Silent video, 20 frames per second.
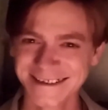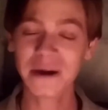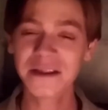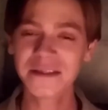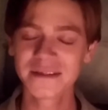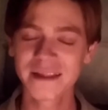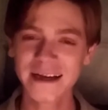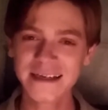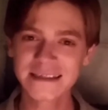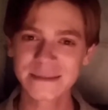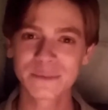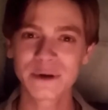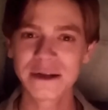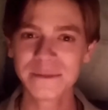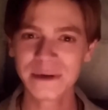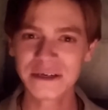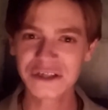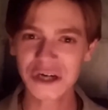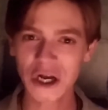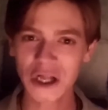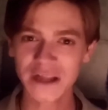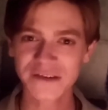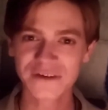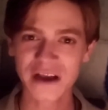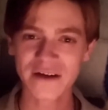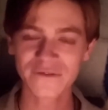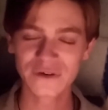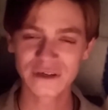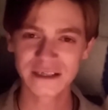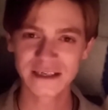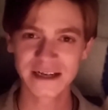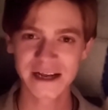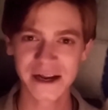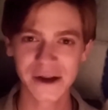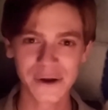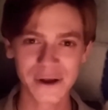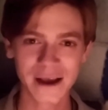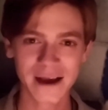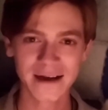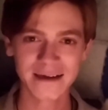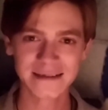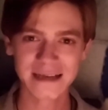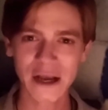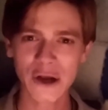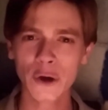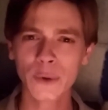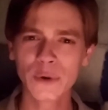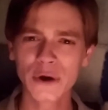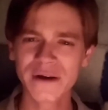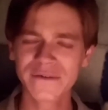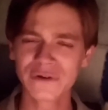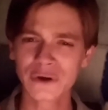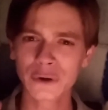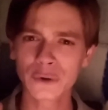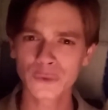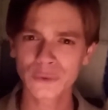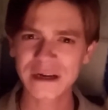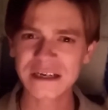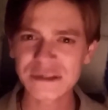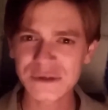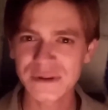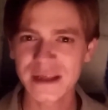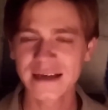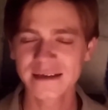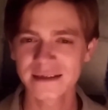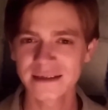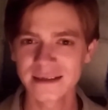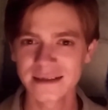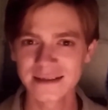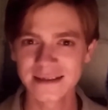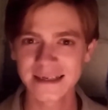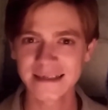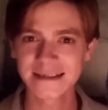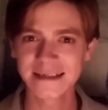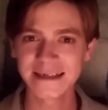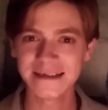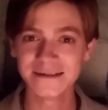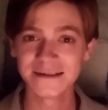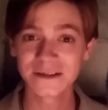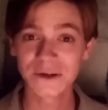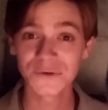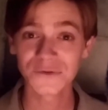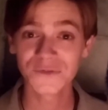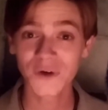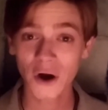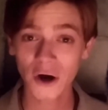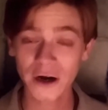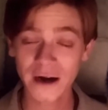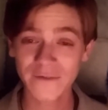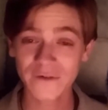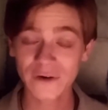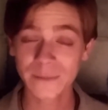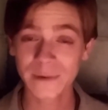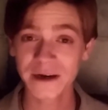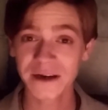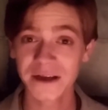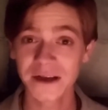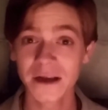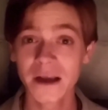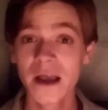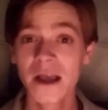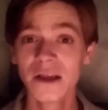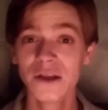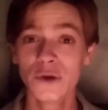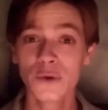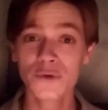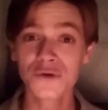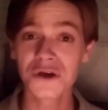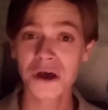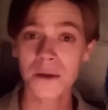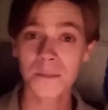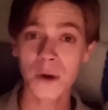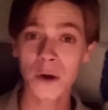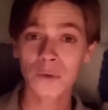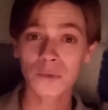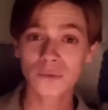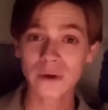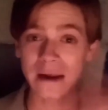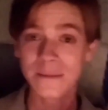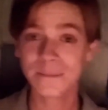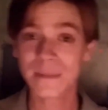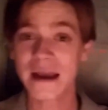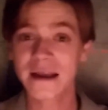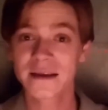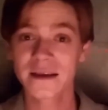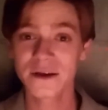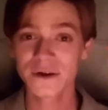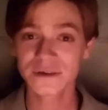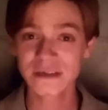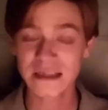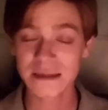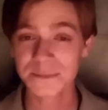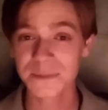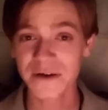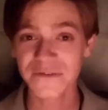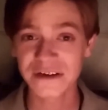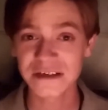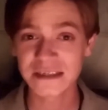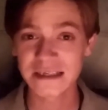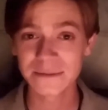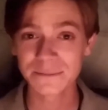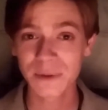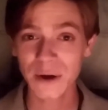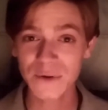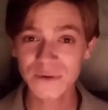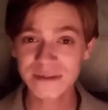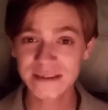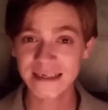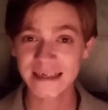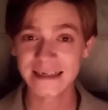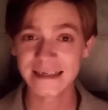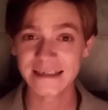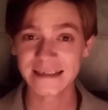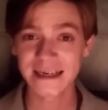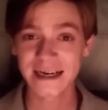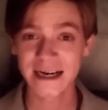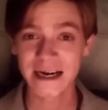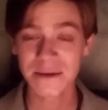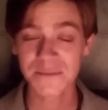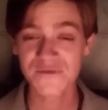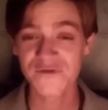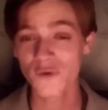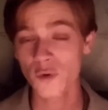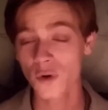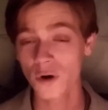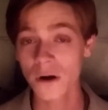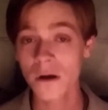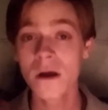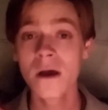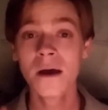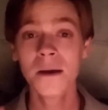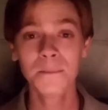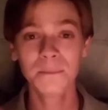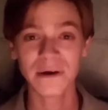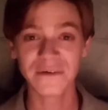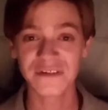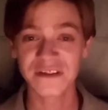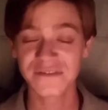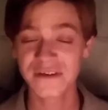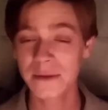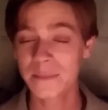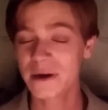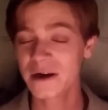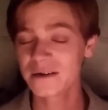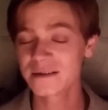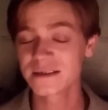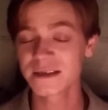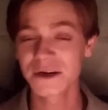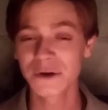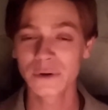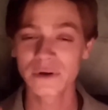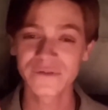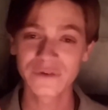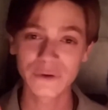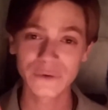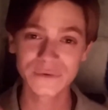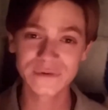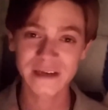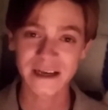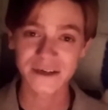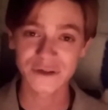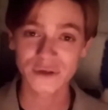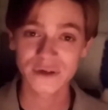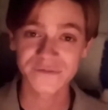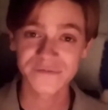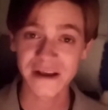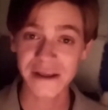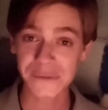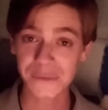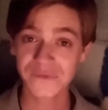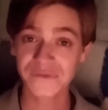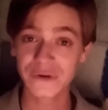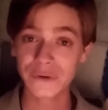But that's pretty much all I've got for today, you guys. I hope you're having a great 2016 so far, everybody. You can come right back here to the Buffington Post anytime for Buffy the Vampire Slayer reviews, Angel and Faith